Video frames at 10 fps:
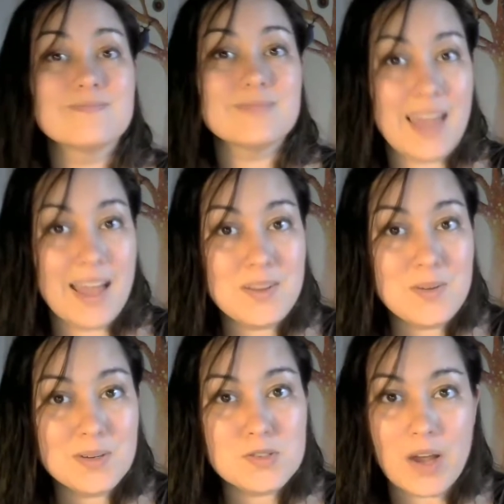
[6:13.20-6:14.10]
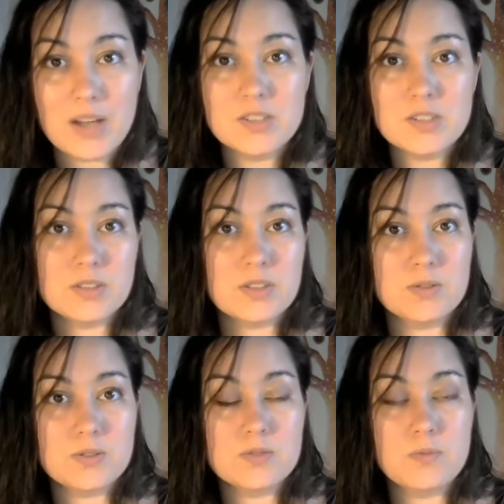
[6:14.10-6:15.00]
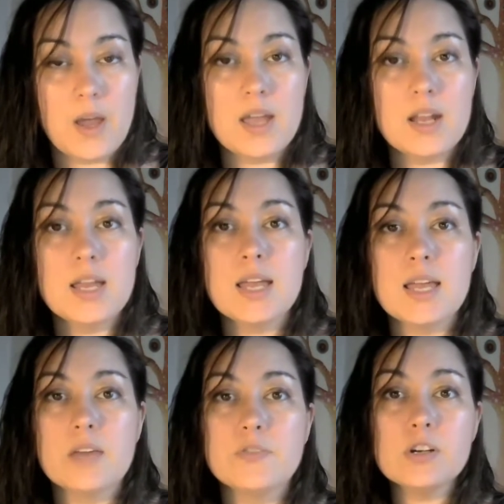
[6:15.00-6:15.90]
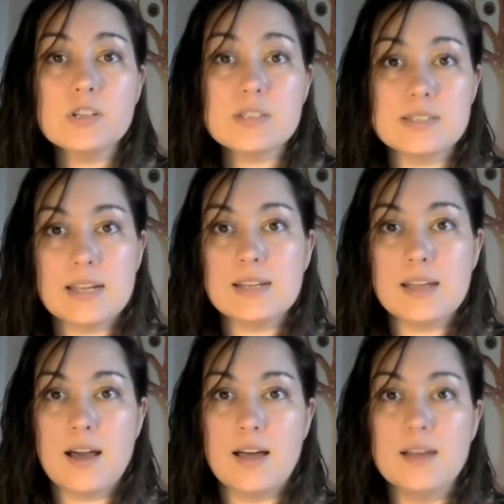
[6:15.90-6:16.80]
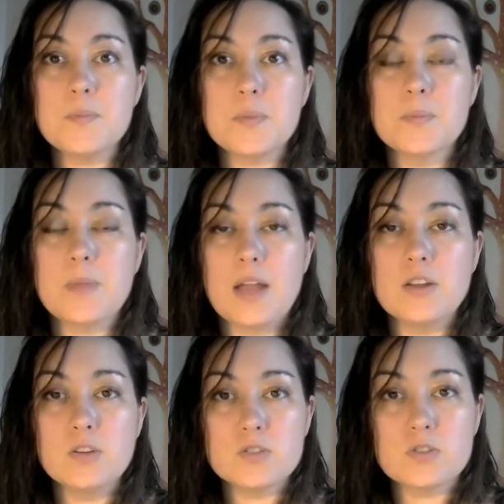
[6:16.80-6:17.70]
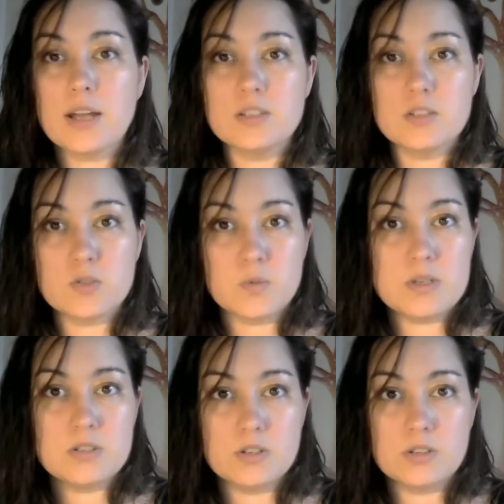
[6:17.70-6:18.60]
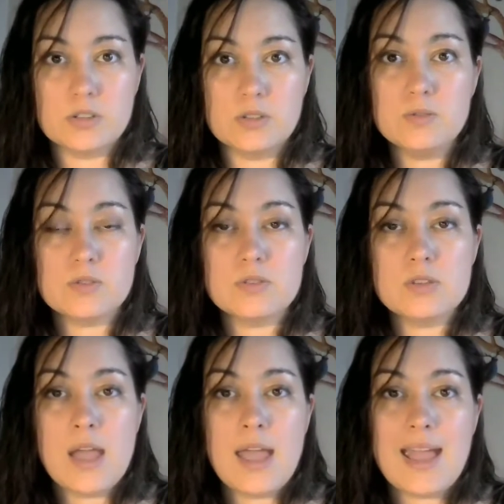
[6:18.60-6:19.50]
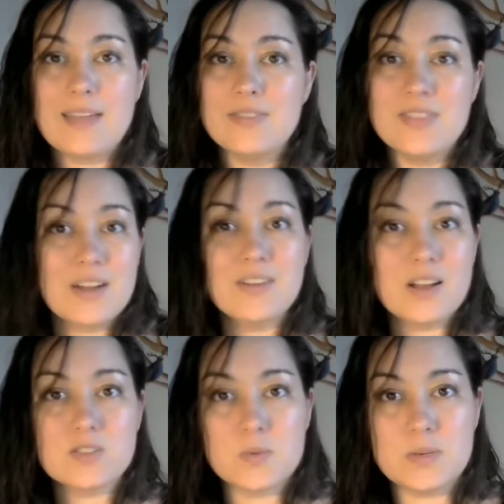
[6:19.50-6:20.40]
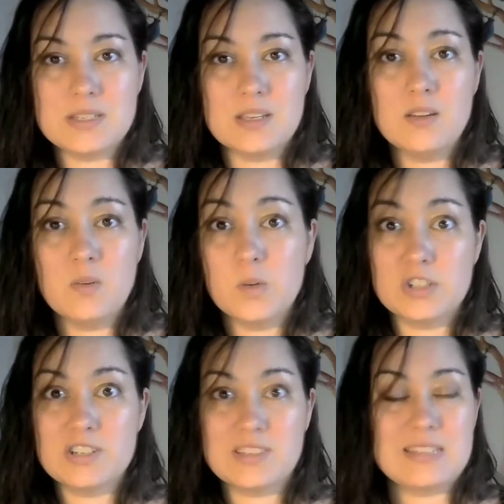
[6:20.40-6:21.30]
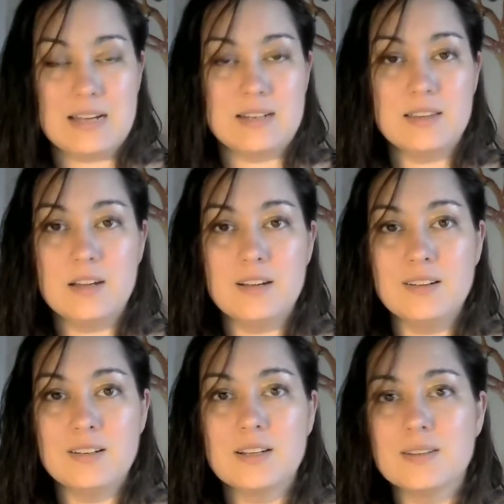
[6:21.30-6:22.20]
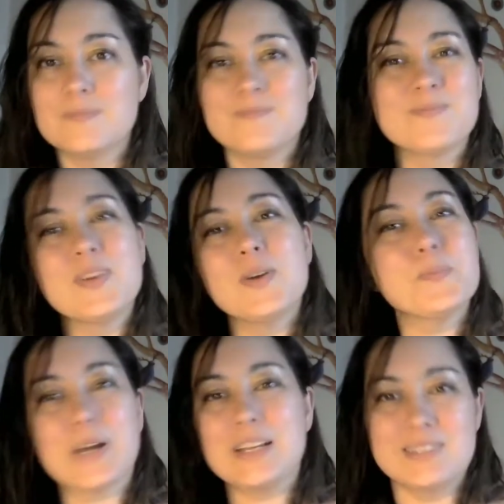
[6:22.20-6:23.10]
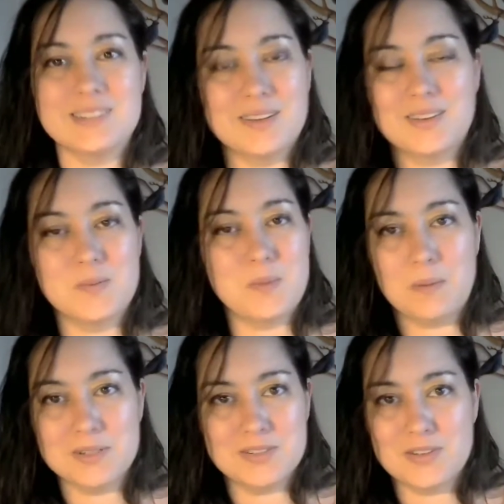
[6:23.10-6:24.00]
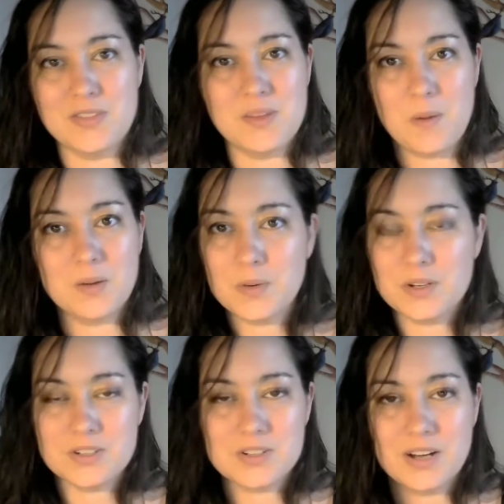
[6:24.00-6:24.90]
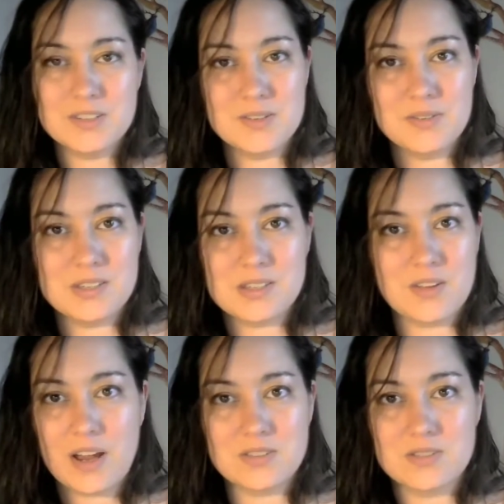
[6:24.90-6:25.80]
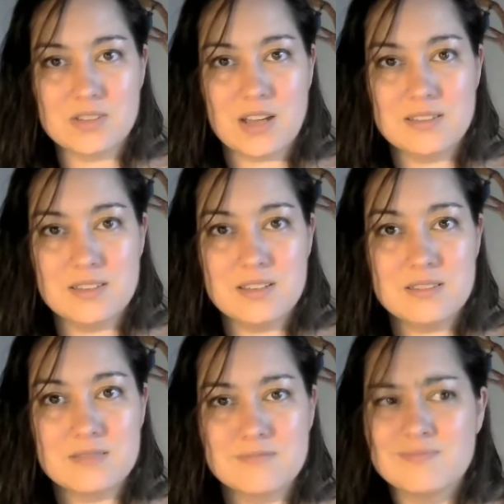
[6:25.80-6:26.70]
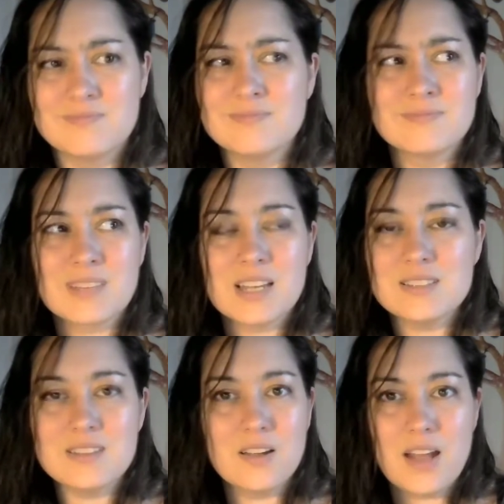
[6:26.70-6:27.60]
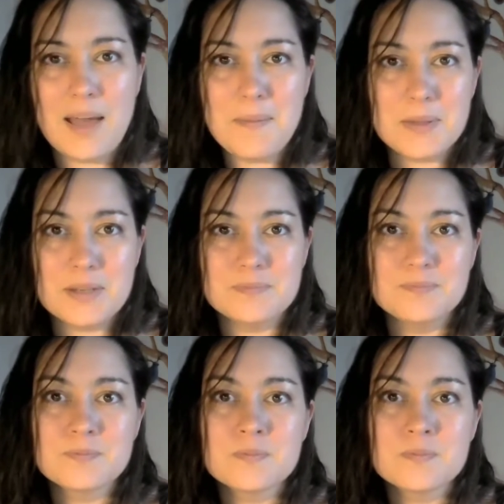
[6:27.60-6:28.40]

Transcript: can you contract your glutes, right? If you're standing up and you're trying to squeeze your glutes and they're not squeezing when you're just standing there, your brain's not going to be able to turn them on when you're trying to do these other exercises. It's not going to happen.